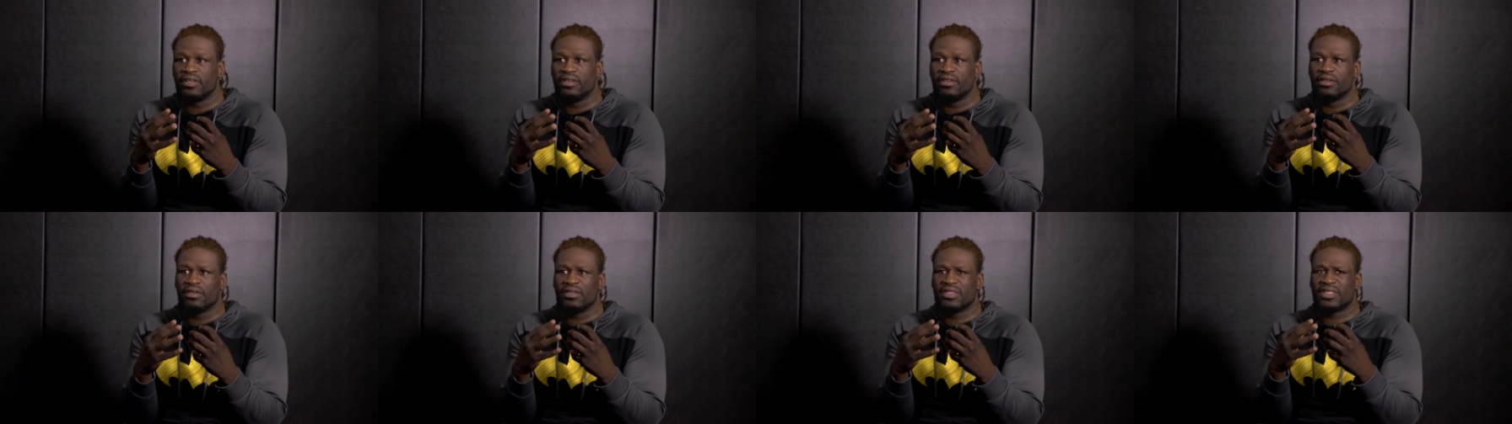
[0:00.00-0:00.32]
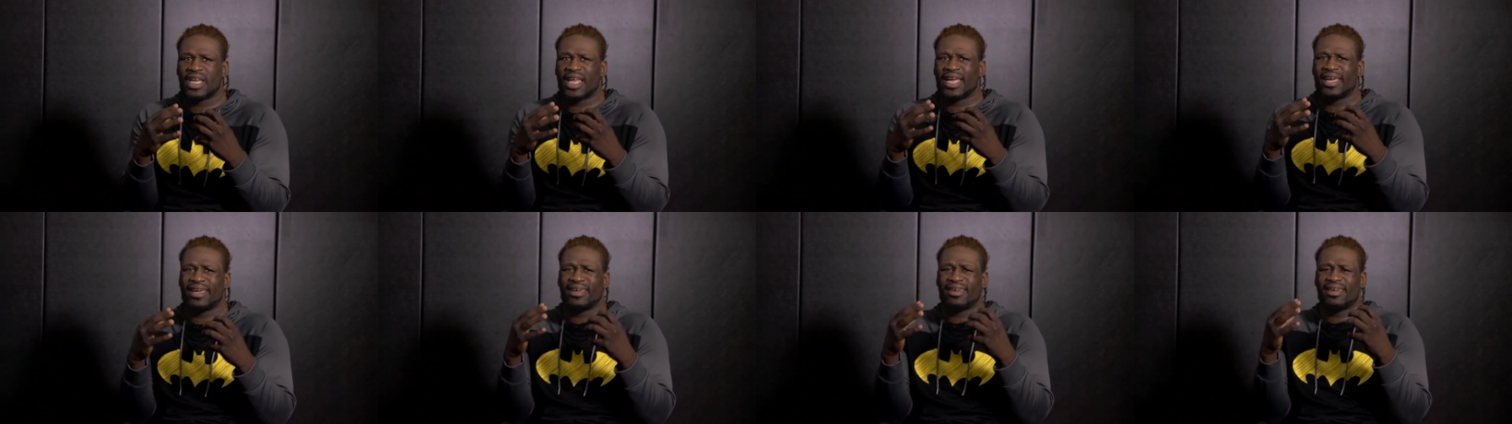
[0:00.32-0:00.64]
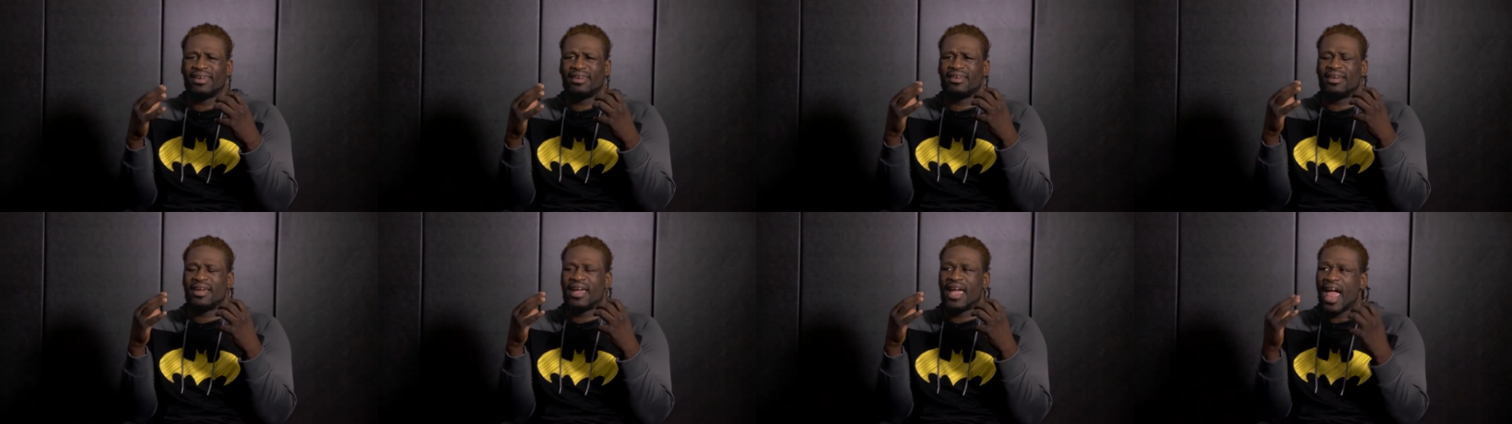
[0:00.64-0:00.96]
You know, it's like
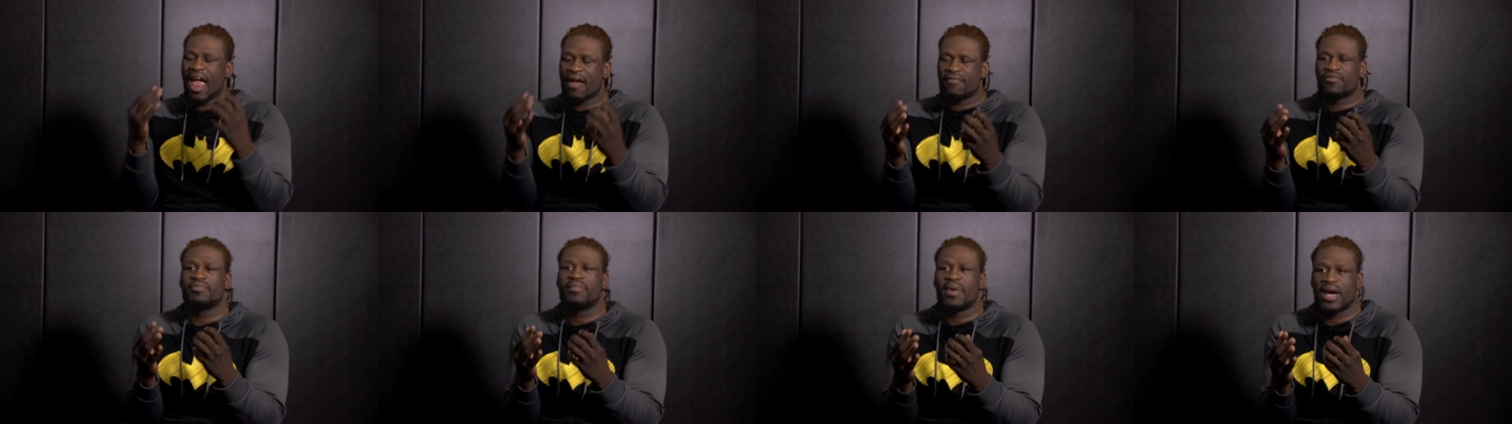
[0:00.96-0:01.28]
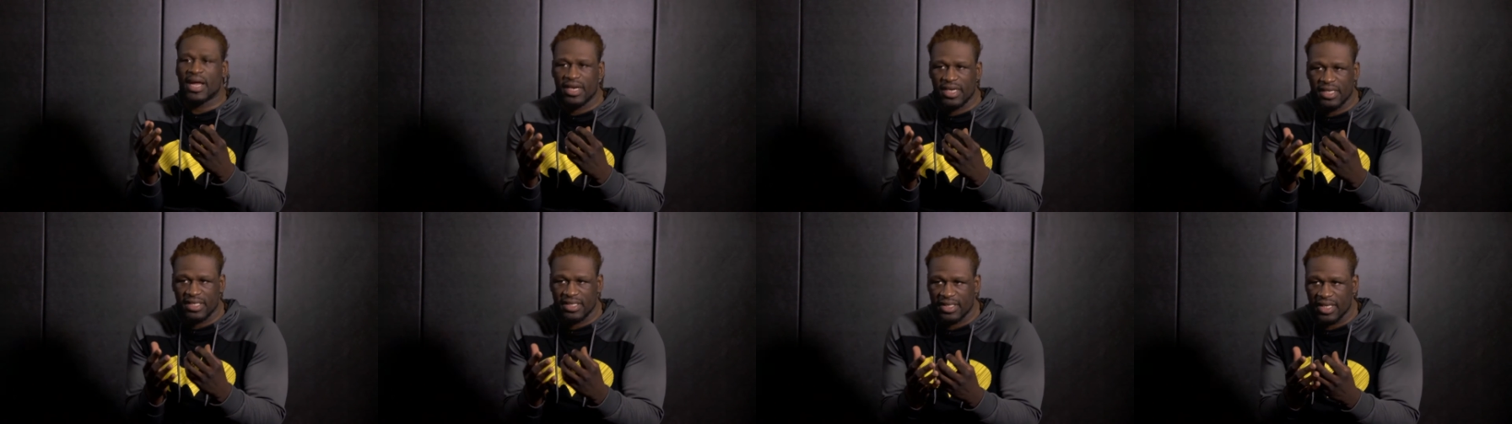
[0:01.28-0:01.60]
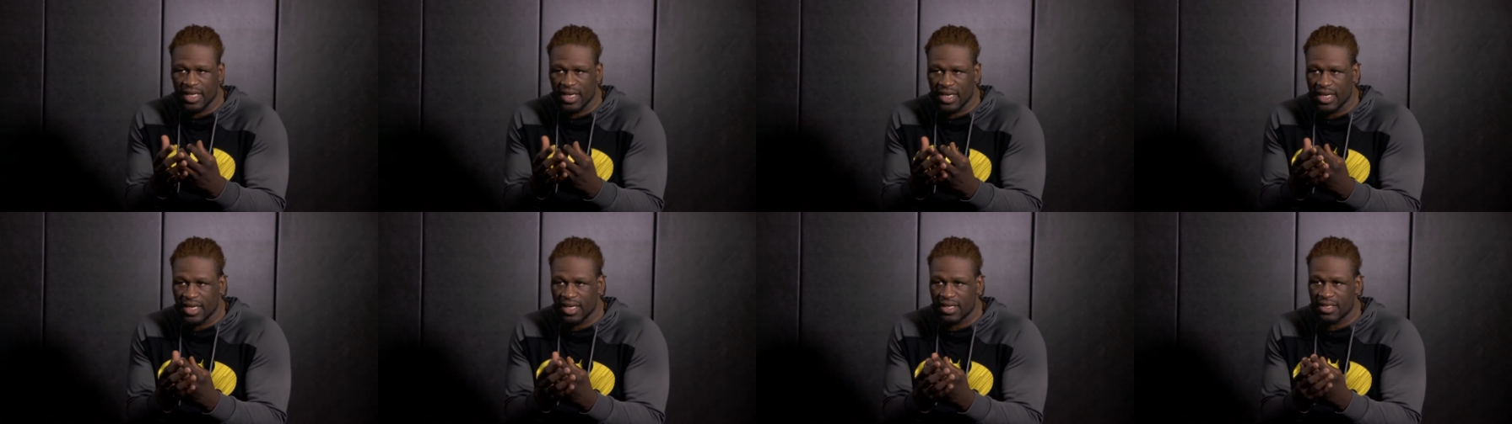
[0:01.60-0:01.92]
everybody in the
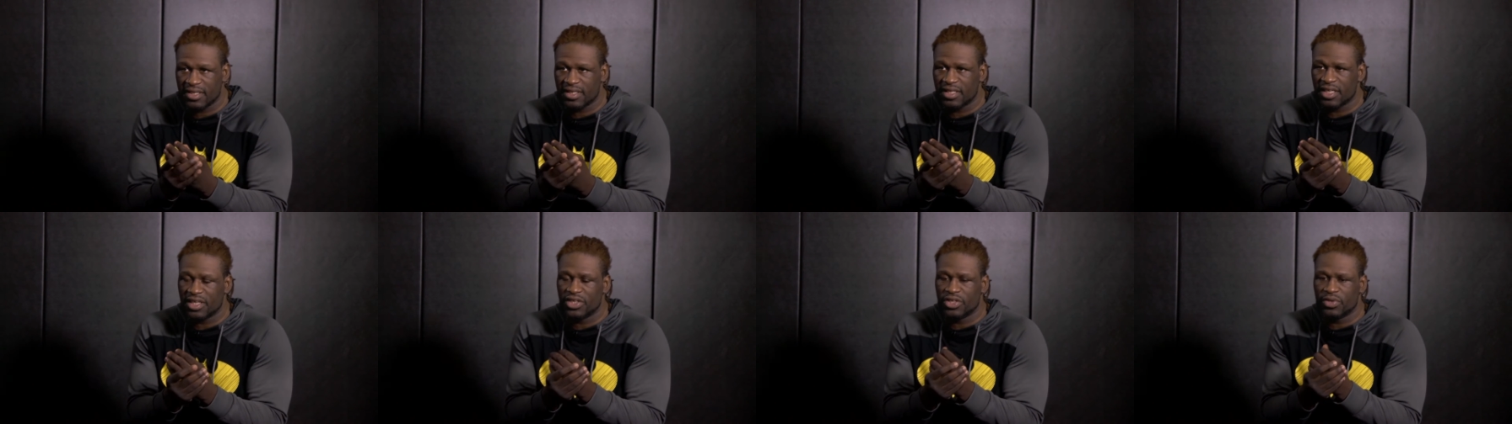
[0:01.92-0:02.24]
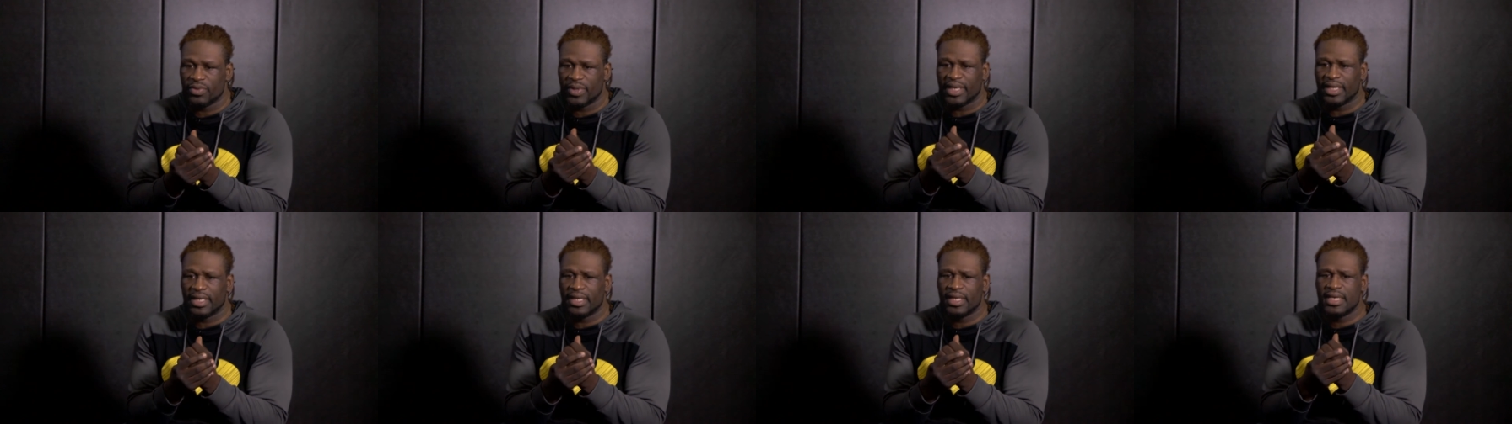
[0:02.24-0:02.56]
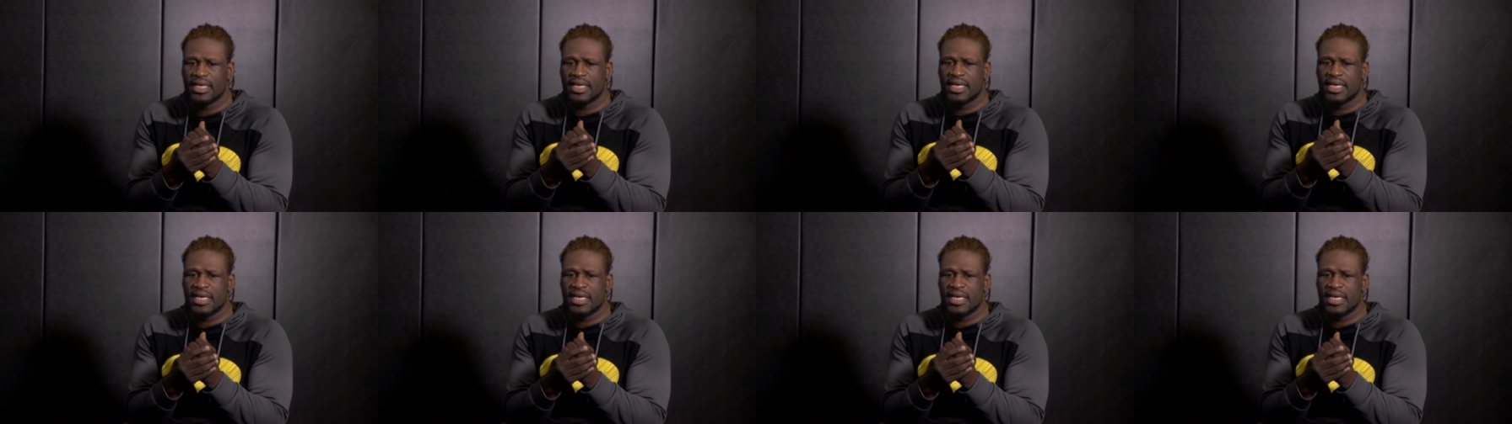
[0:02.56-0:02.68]
city that'll see you,